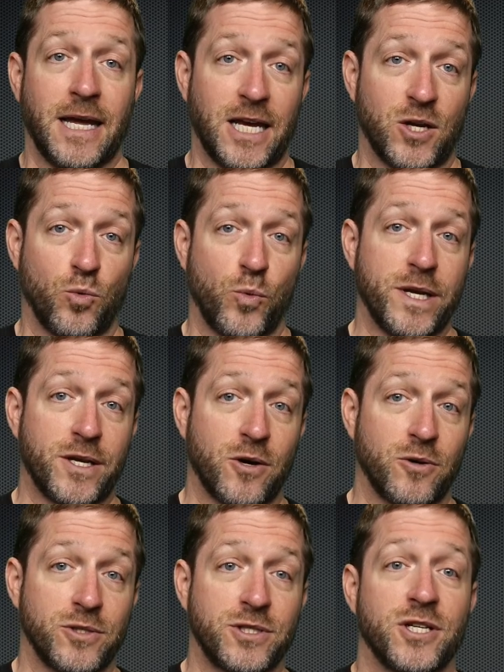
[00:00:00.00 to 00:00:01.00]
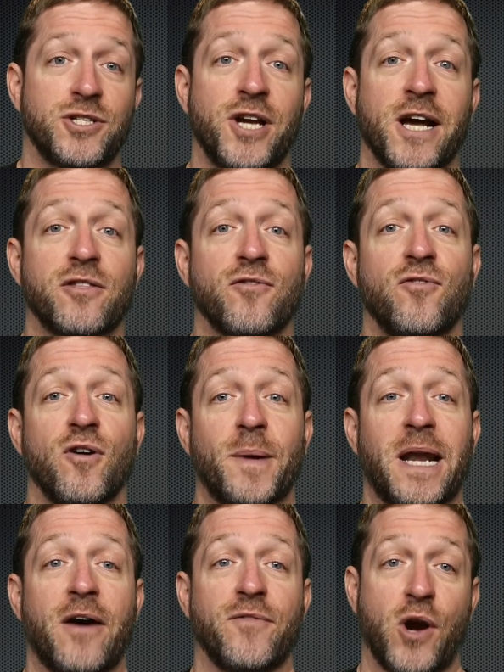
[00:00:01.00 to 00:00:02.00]
In Windows, to check the
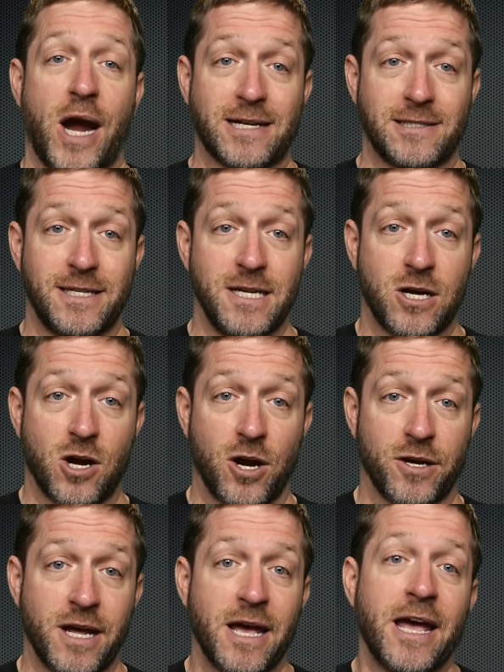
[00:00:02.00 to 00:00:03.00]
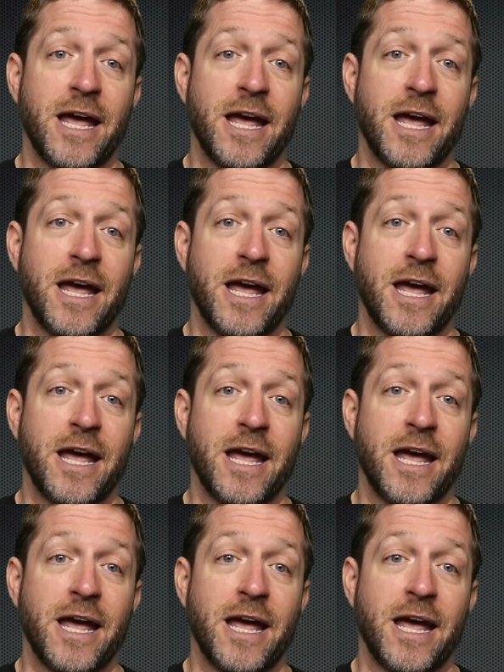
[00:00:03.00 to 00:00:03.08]
format of your SD card,